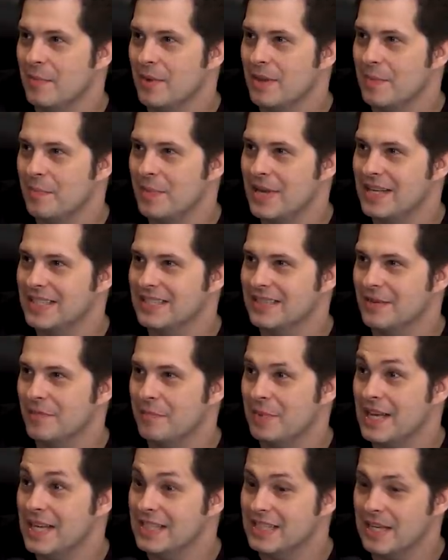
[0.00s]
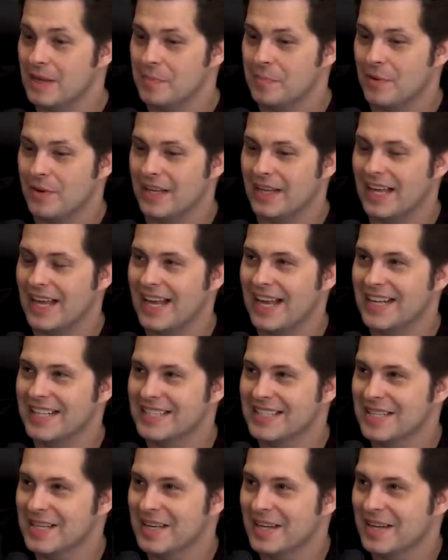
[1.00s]
with a piece of pizza putting it
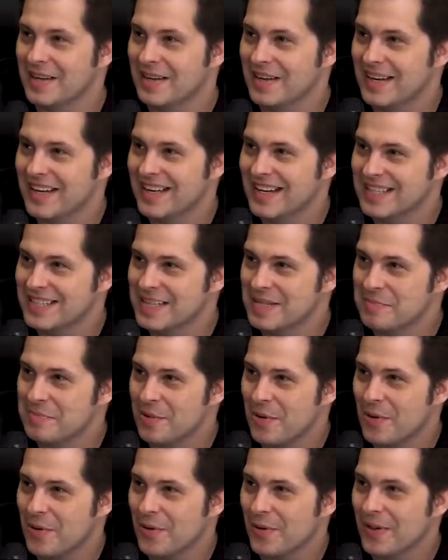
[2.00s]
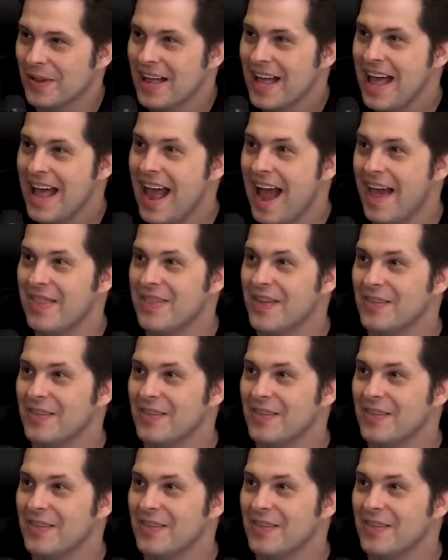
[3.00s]
into the into the bowl, oh, and yeah.